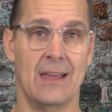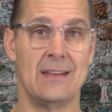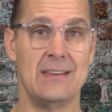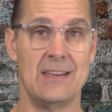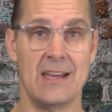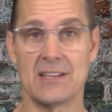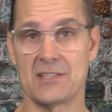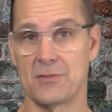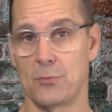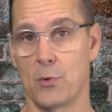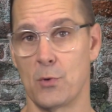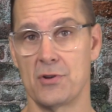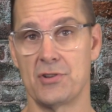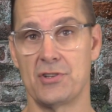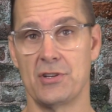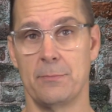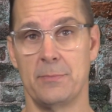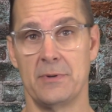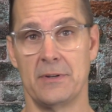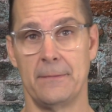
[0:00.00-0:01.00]
and yes,
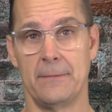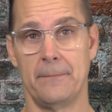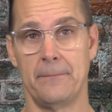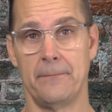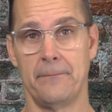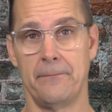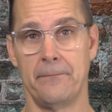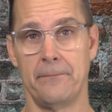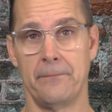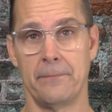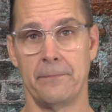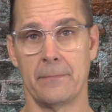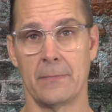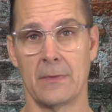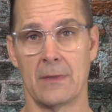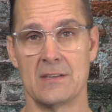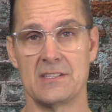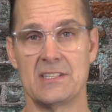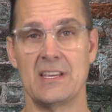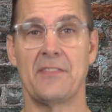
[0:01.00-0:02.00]
worship.
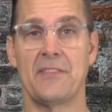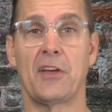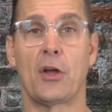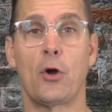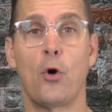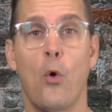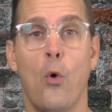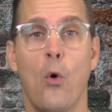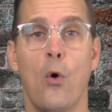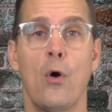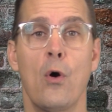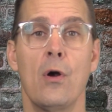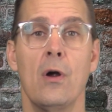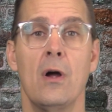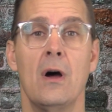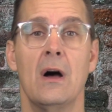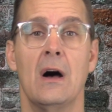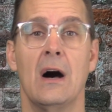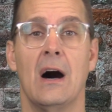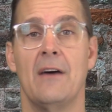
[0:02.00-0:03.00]
See, at the
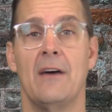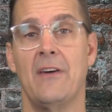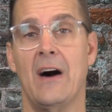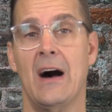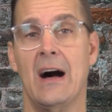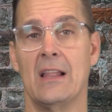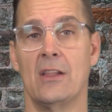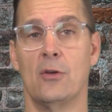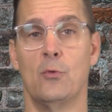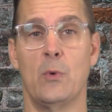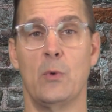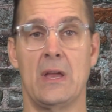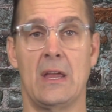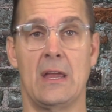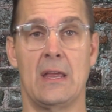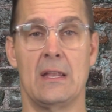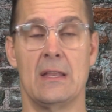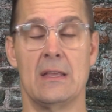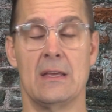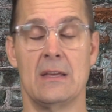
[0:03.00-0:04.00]
core of
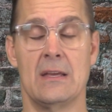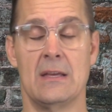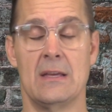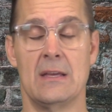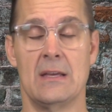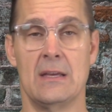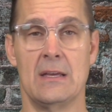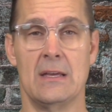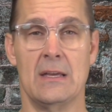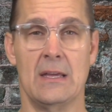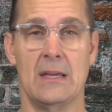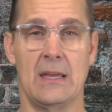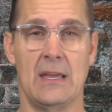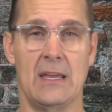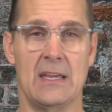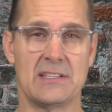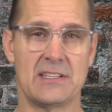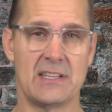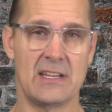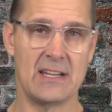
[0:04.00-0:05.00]
Halloween
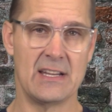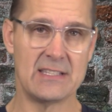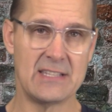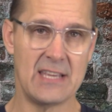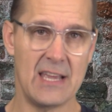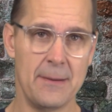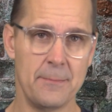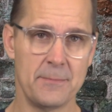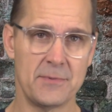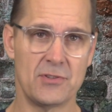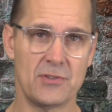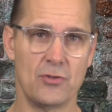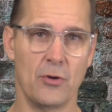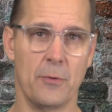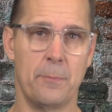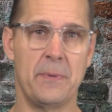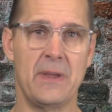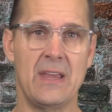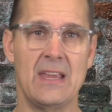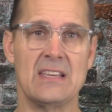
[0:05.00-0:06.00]
is an attempt
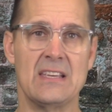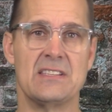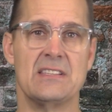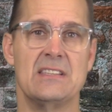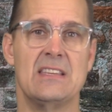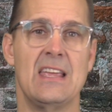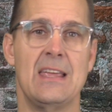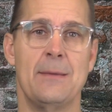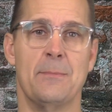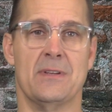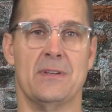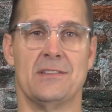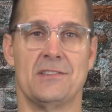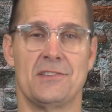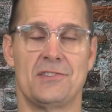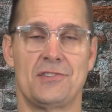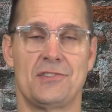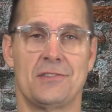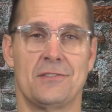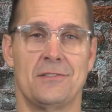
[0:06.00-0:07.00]
to appease
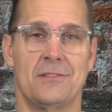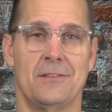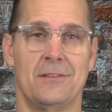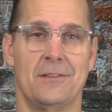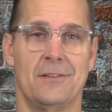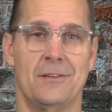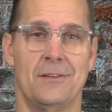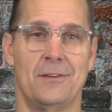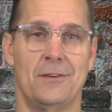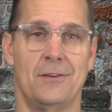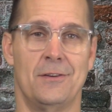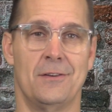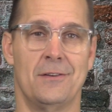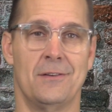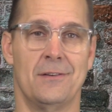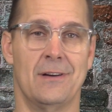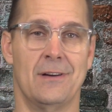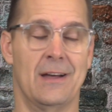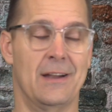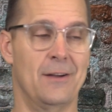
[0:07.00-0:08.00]
demons.
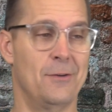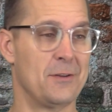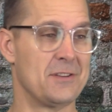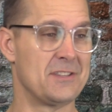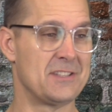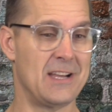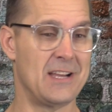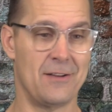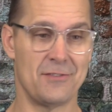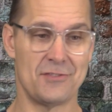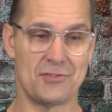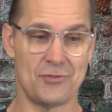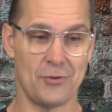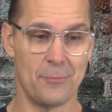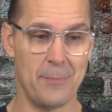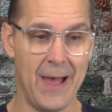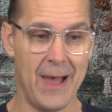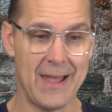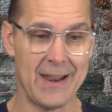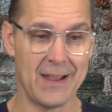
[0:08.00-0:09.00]
I know it sounds
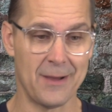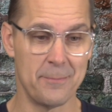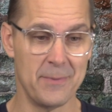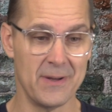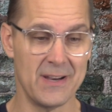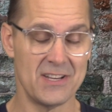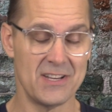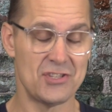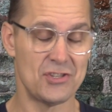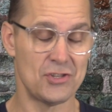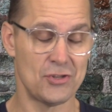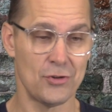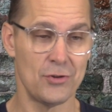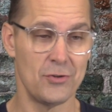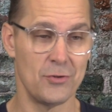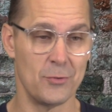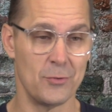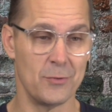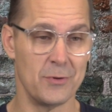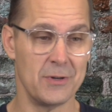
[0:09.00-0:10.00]
dramatic, but it's
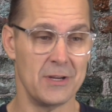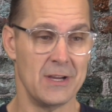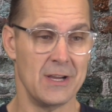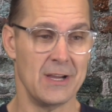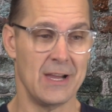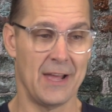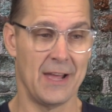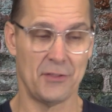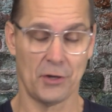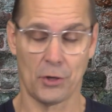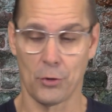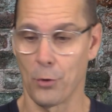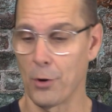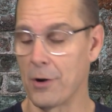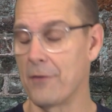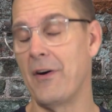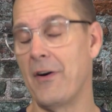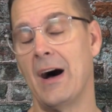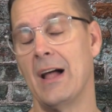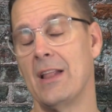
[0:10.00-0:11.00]
true. At the
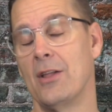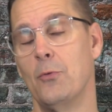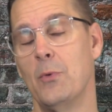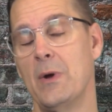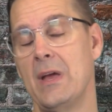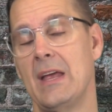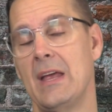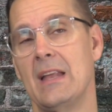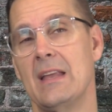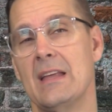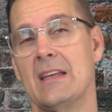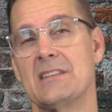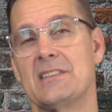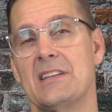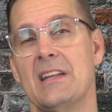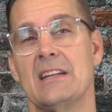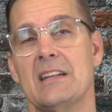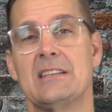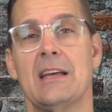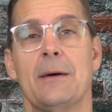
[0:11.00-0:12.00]
core of Halloween
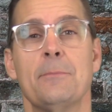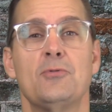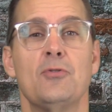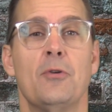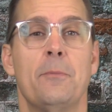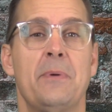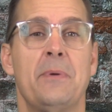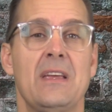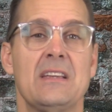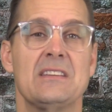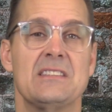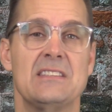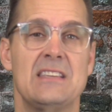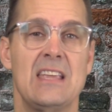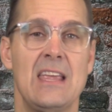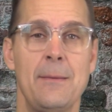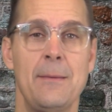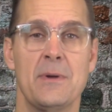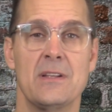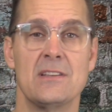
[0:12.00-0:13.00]
is an attempt to appease
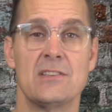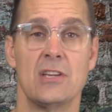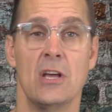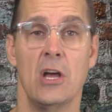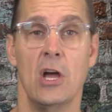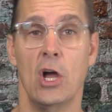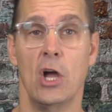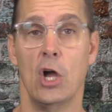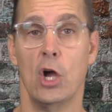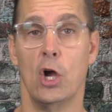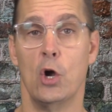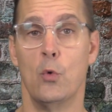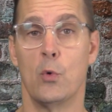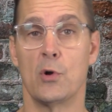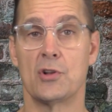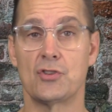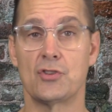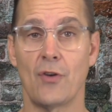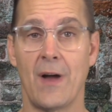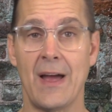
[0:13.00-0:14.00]
demons who
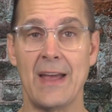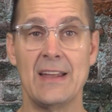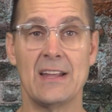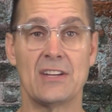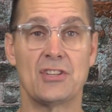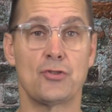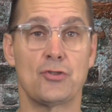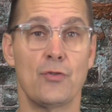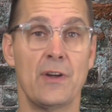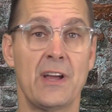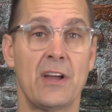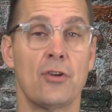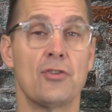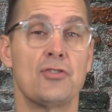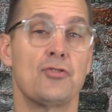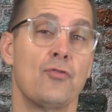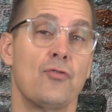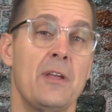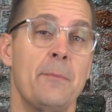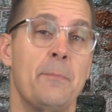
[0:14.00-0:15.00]
were trying to trick or
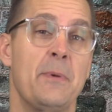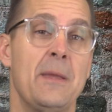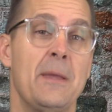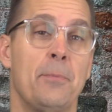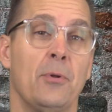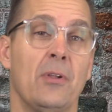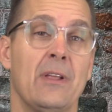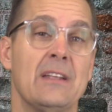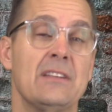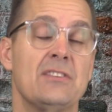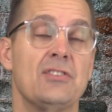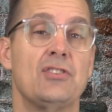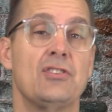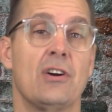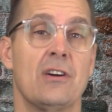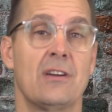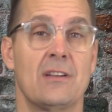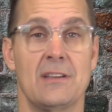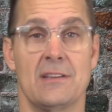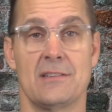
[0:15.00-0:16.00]
treat people into
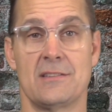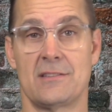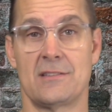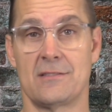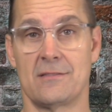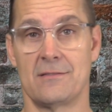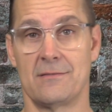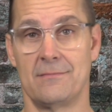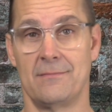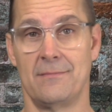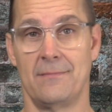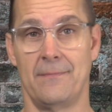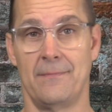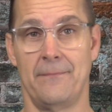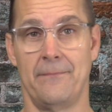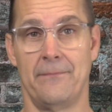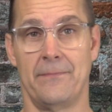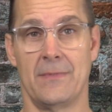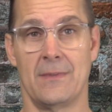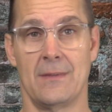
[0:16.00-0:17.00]
darkness.
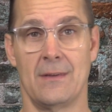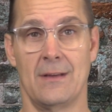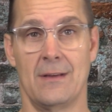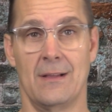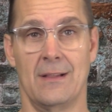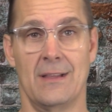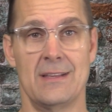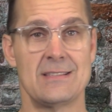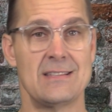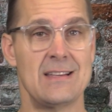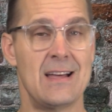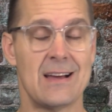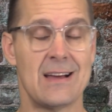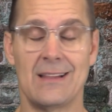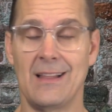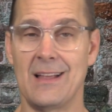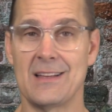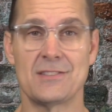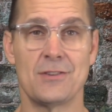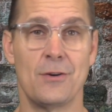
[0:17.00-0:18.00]
Let's not
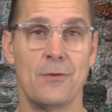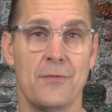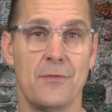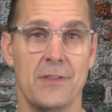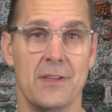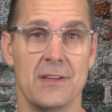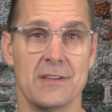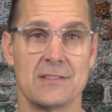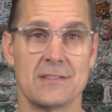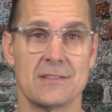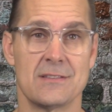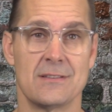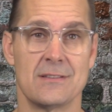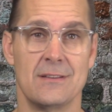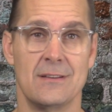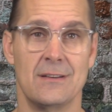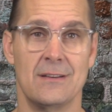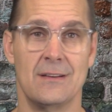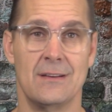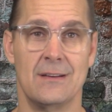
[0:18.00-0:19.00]
gloss over this.
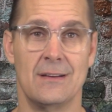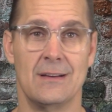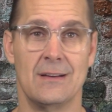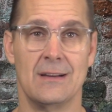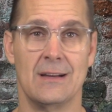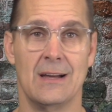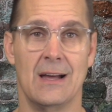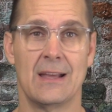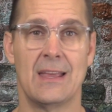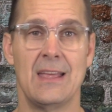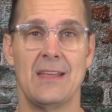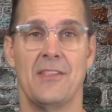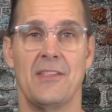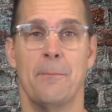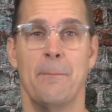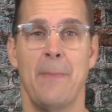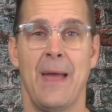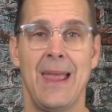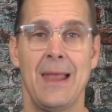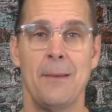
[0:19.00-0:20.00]
Again,
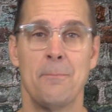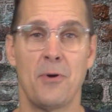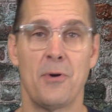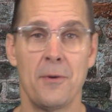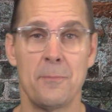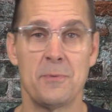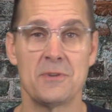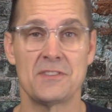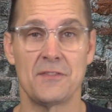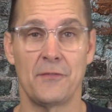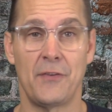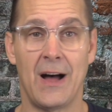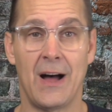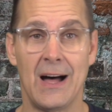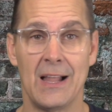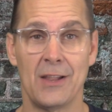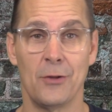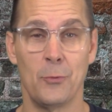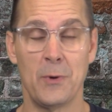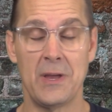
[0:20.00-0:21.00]
the main purpose of
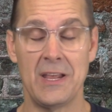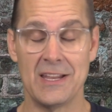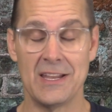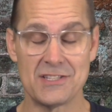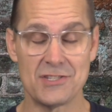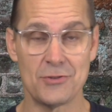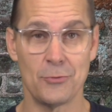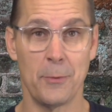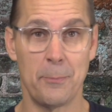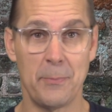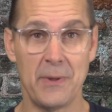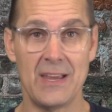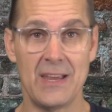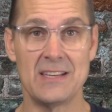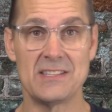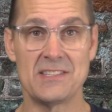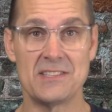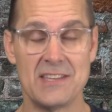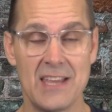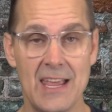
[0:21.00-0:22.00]
Halloween is to
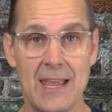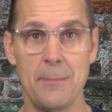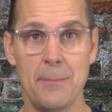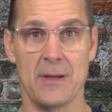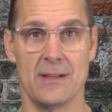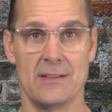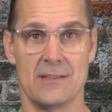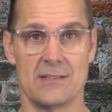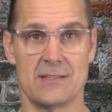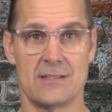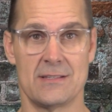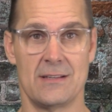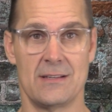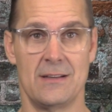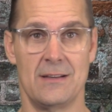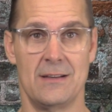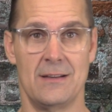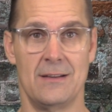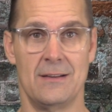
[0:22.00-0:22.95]
appease demons.